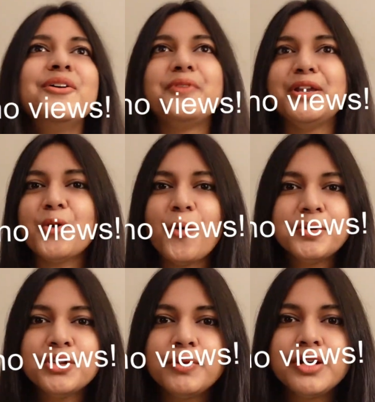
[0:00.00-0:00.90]
When you
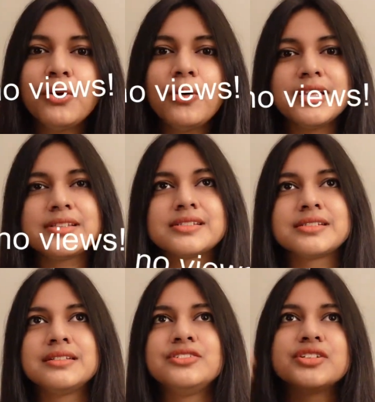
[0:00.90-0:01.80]
open the window,
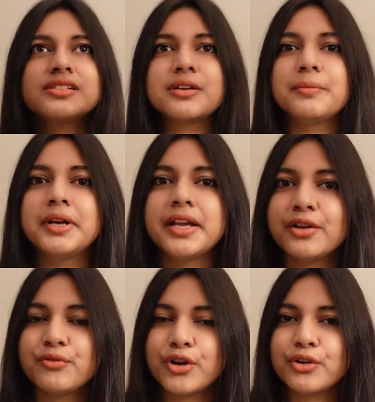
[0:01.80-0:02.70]
it's just a building
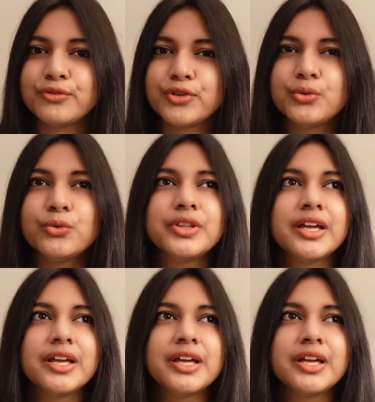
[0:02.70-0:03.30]
in front of you.